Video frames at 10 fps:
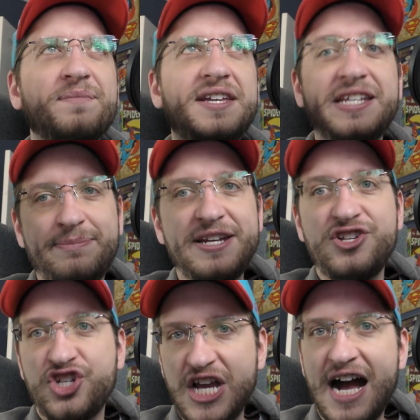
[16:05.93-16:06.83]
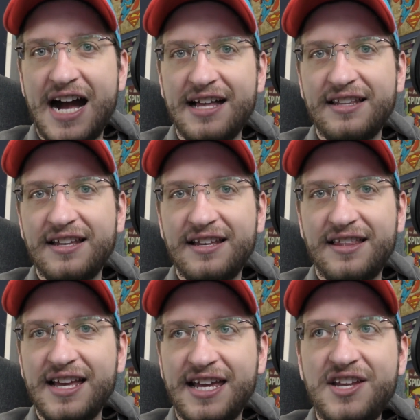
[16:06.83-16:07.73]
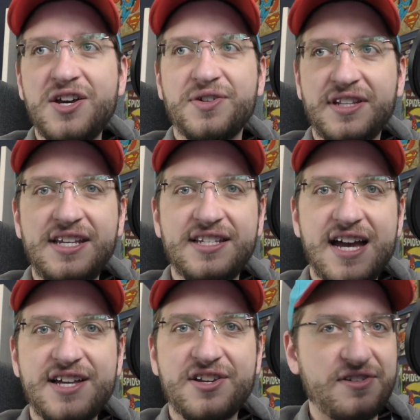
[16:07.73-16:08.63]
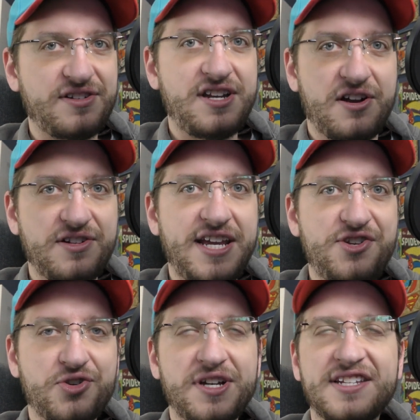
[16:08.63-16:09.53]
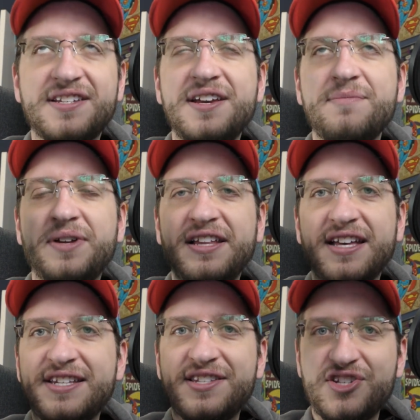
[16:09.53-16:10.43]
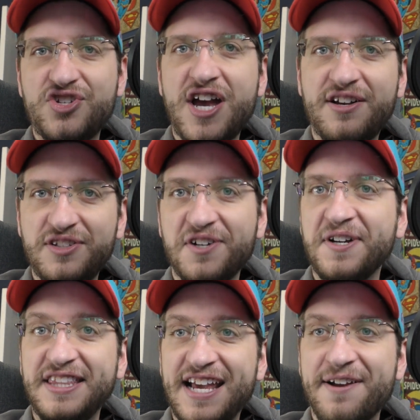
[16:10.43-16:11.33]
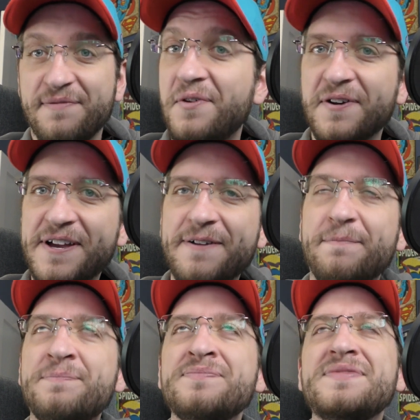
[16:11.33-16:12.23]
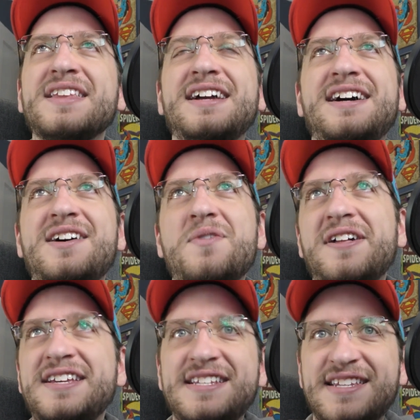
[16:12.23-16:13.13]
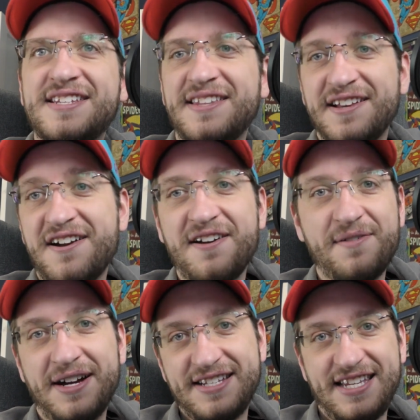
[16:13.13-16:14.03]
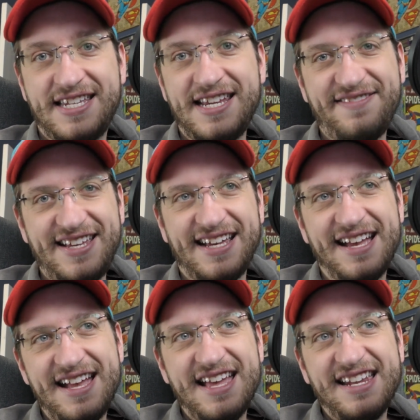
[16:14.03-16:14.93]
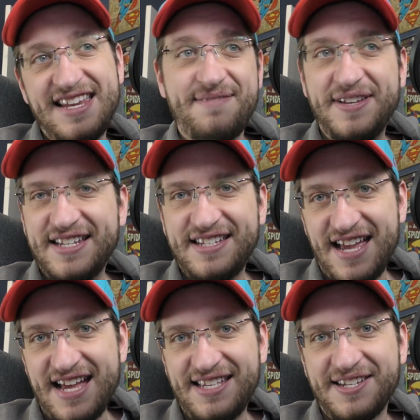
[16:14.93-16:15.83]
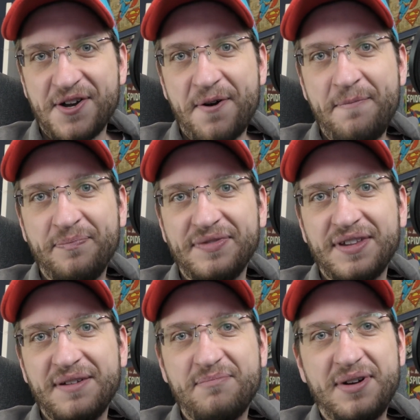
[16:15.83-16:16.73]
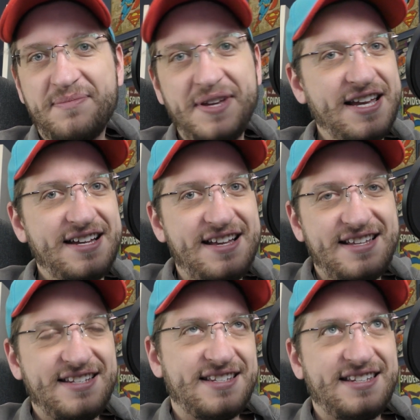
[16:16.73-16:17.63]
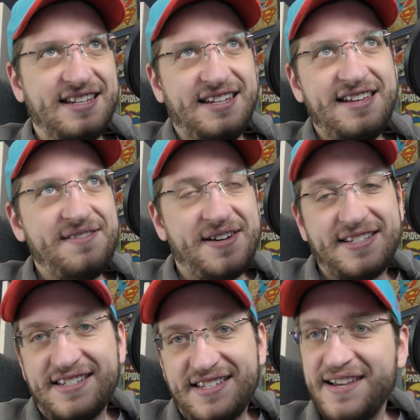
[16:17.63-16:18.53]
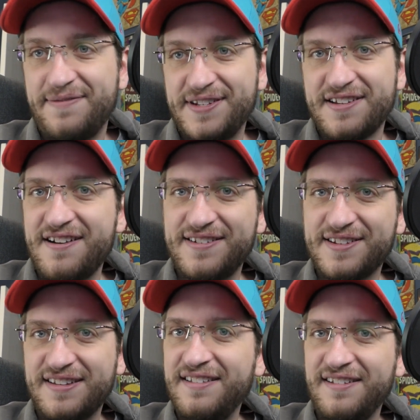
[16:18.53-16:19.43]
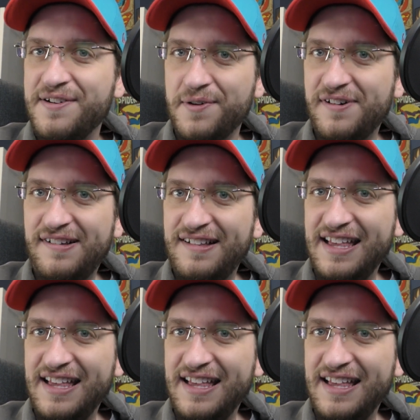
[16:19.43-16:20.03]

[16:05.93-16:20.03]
He's been shot. Like, he knows that these guys are dangerous, but he lets this child go in there for him while he sits in the car and watches TV. Not because he has to, but because he wants to see if his car's cool.